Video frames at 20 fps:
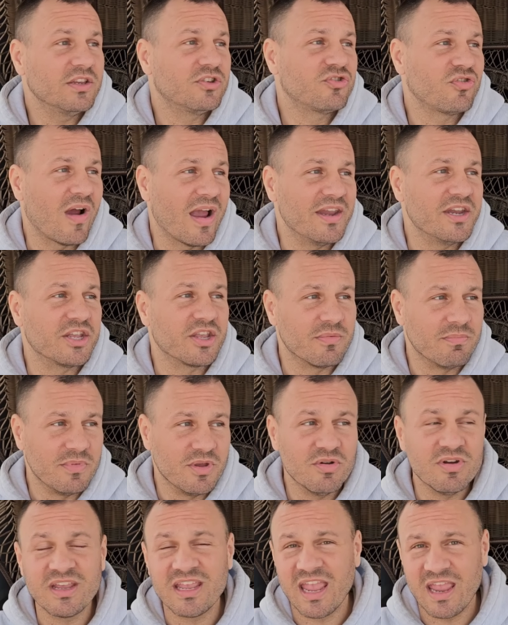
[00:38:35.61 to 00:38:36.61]
trying to
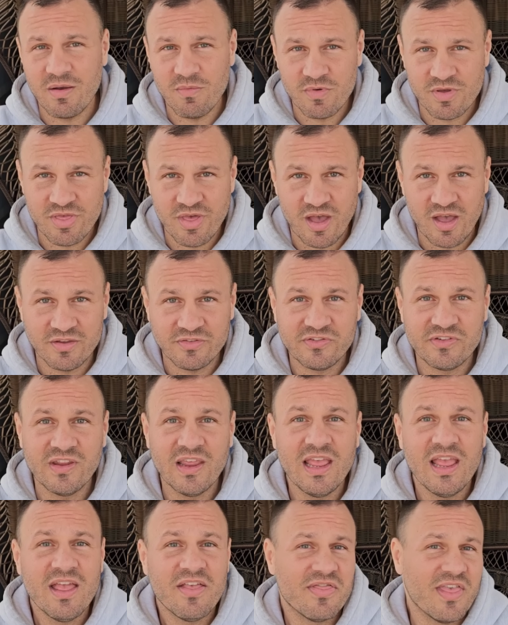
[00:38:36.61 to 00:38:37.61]
communicate with us
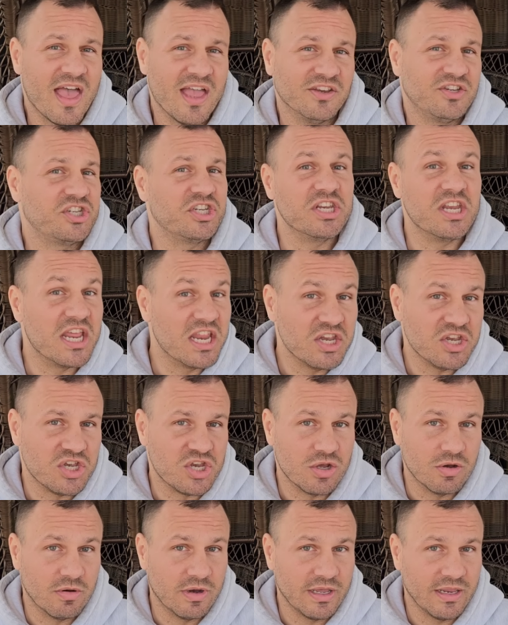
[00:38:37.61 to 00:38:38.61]
that she didn't
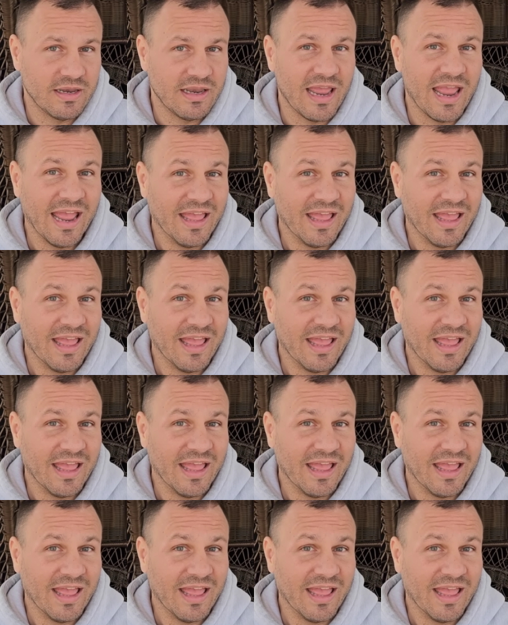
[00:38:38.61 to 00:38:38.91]
do it.